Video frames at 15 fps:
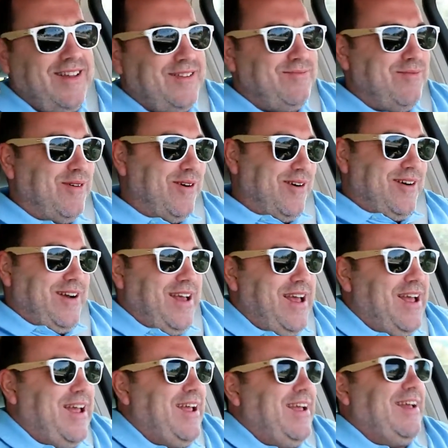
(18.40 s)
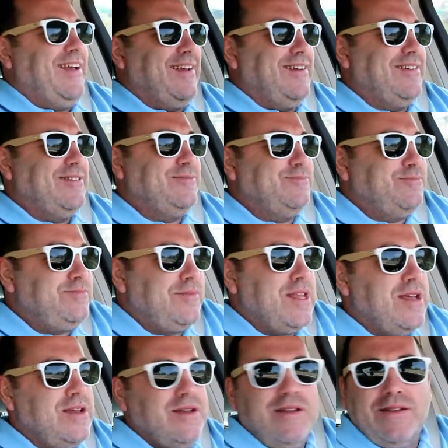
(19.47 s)
Good morning.
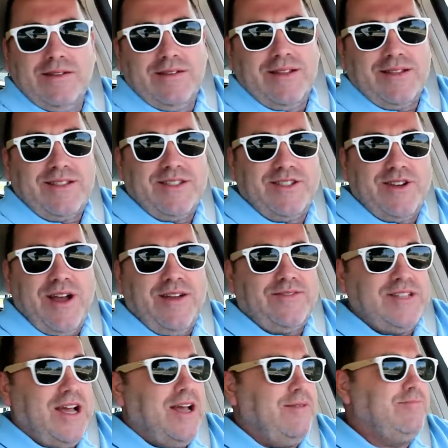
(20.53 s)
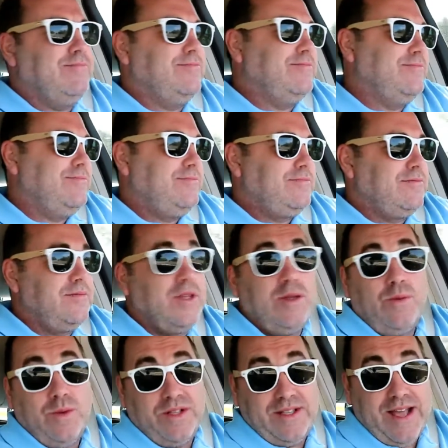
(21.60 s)
This is Drive Time
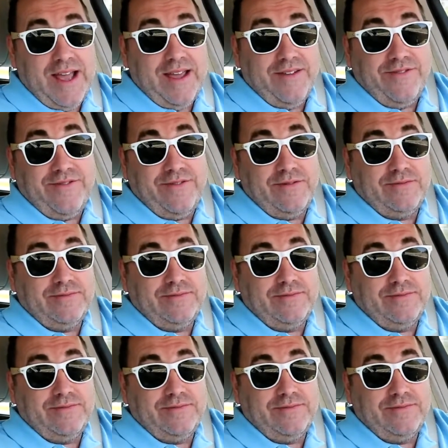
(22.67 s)
with Dave.